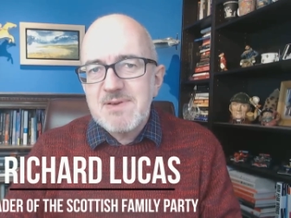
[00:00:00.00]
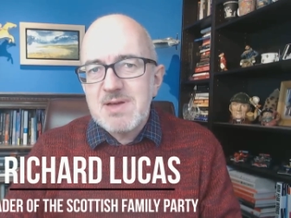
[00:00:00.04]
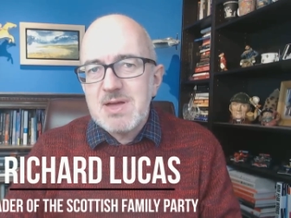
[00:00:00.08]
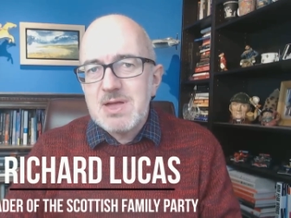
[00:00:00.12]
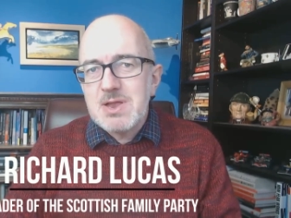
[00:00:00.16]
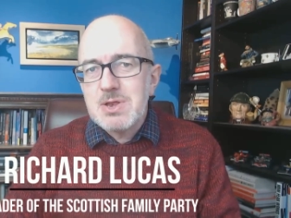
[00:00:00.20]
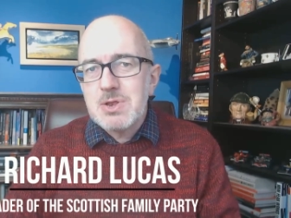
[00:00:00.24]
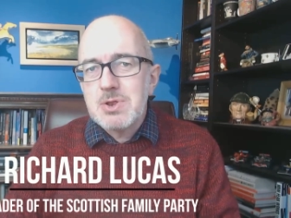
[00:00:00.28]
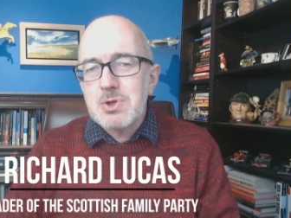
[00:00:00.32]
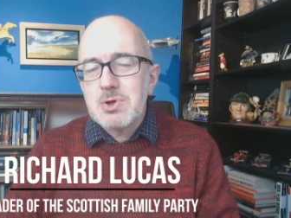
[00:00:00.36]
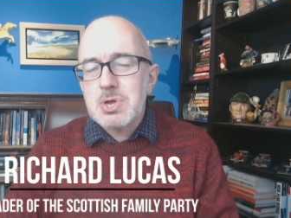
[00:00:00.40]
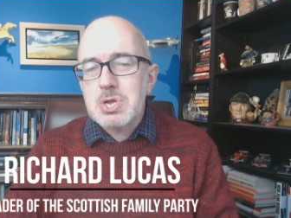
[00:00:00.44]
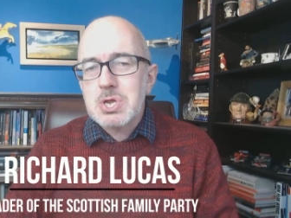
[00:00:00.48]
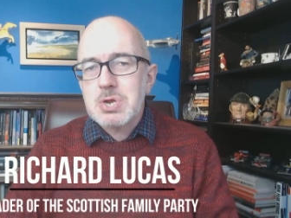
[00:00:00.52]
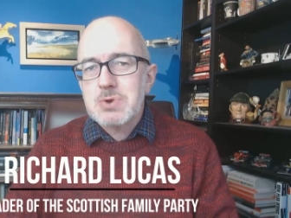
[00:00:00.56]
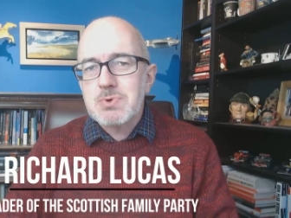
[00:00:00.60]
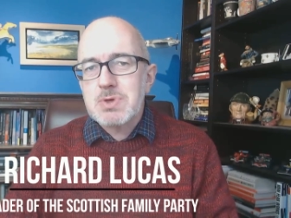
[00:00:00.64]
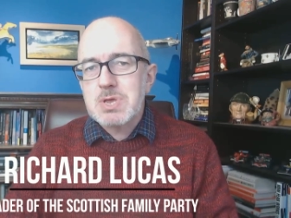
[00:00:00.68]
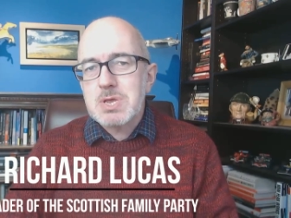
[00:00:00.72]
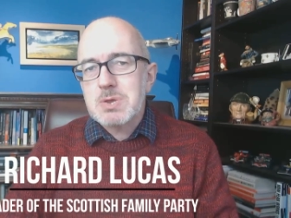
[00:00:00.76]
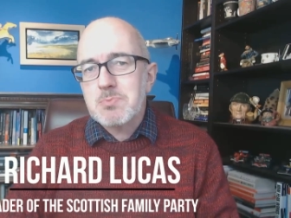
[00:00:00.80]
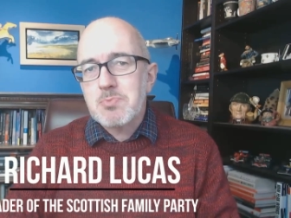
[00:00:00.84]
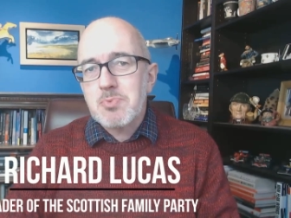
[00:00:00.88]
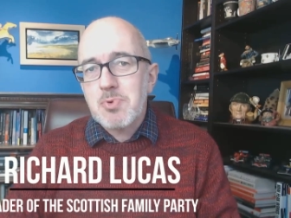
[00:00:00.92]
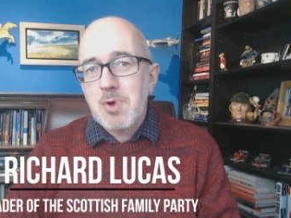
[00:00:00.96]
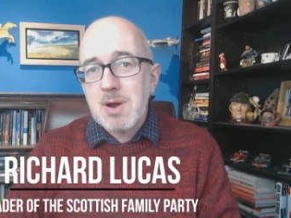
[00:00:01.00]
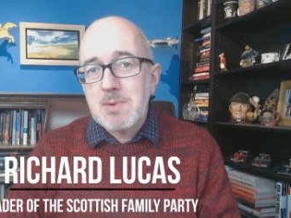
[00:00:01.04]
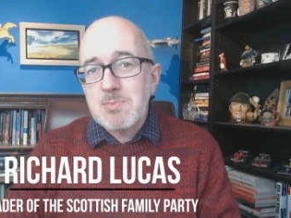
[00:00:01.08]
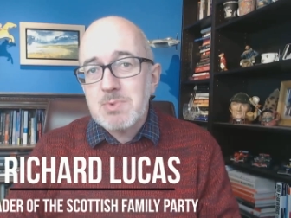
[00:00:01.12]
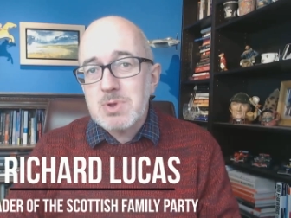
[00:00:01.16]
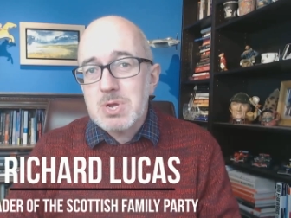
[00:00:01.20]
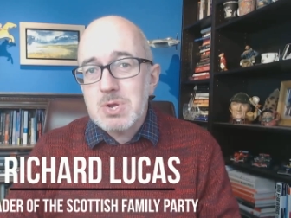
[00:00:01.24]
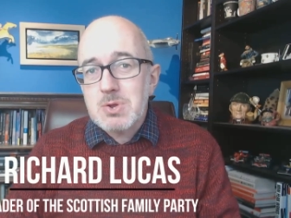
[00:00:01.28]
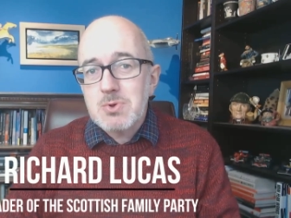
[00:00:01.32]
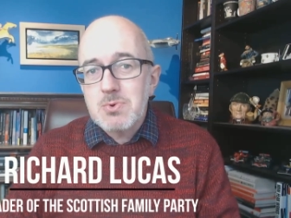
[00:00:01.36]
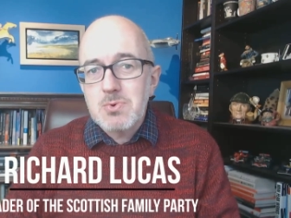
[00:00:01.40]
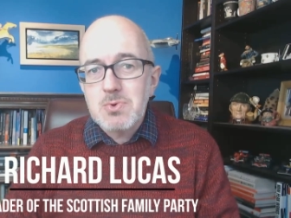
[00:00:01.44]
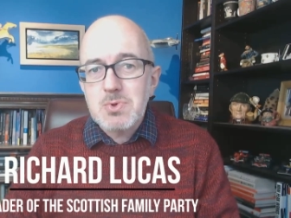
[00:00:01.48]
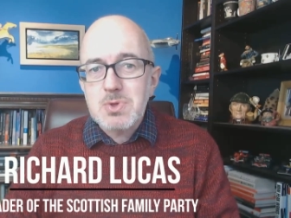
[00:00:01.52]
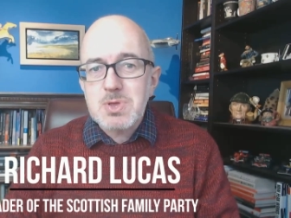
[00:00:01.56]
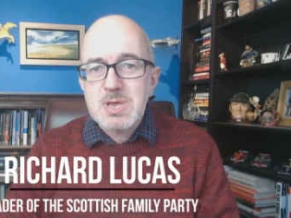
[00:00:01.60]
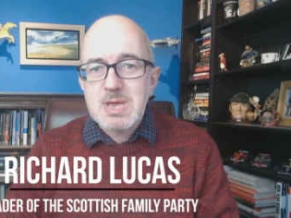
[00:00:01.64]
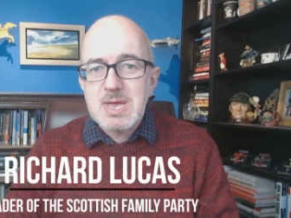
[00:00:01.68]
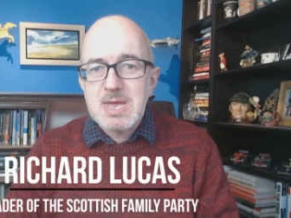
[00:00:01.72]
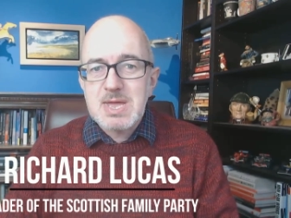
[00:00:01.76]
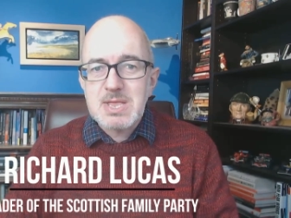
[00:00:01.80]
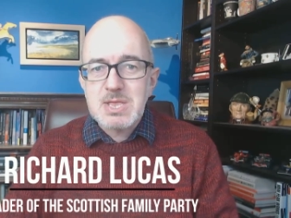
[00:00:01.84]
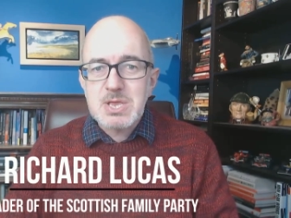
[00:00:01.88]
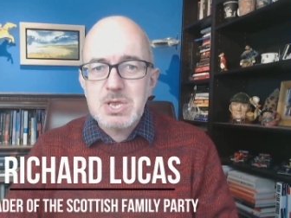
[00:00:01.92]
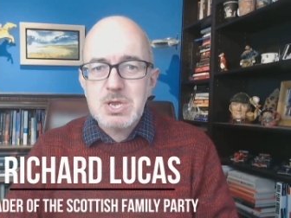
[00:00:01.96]
in nurseries and primary schools
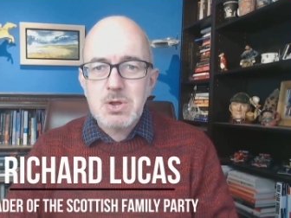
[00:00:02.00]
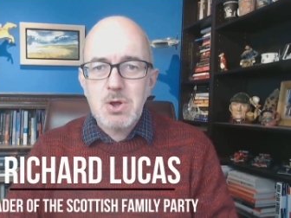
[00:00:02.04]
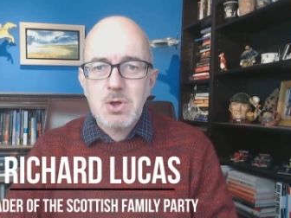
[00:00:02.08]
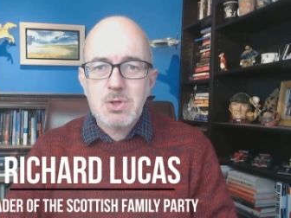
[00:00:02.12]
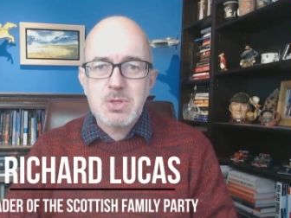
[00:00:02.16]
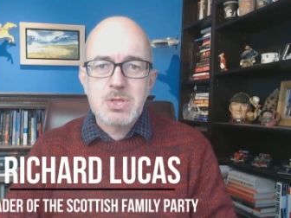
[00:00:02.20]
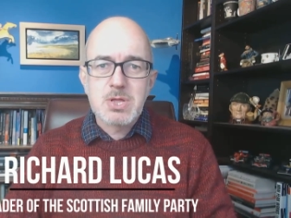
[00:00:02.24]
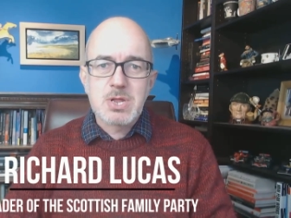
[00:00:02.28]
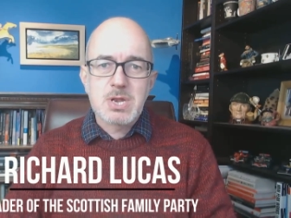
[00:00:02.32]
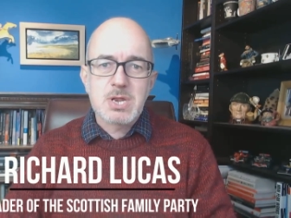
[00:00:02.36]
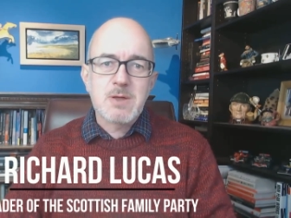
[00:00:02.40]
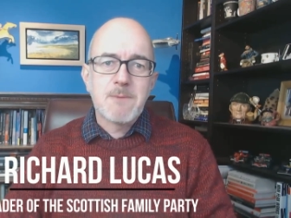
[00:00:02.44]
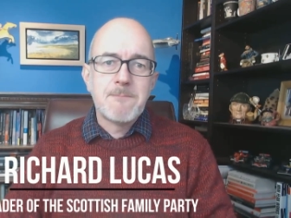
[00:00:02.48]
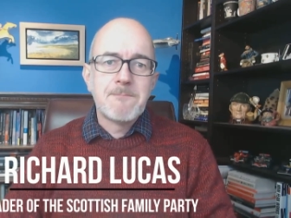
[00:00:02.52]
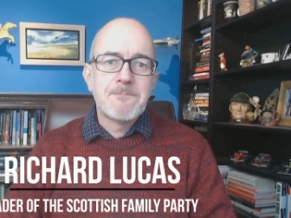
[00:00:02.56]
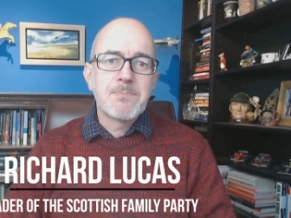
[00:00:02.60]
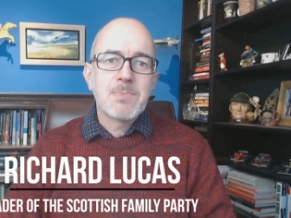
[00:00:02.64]
in Scotland.